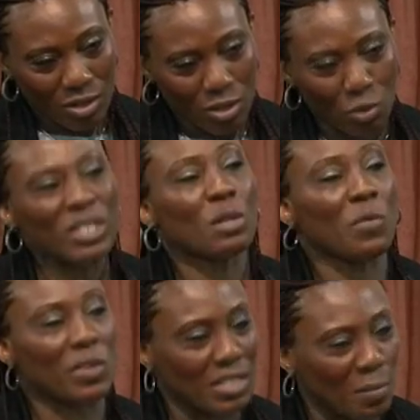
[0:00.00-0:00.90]
You know, when some
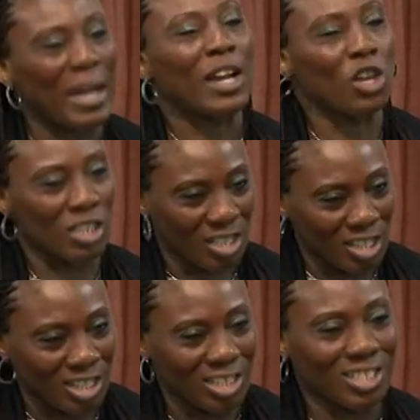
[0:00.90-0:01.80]
of us say, by God's
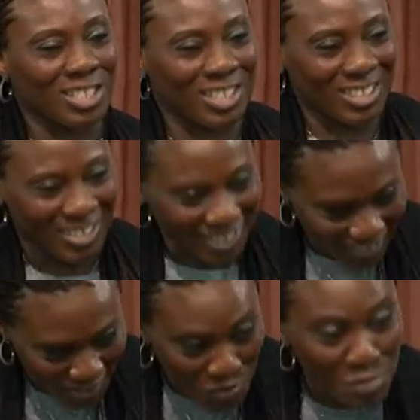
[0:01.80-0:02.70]
grace,
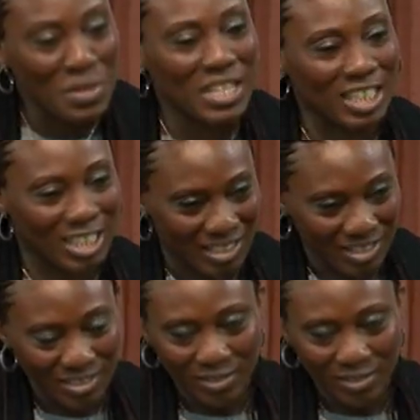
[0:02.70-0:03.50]
we mean it.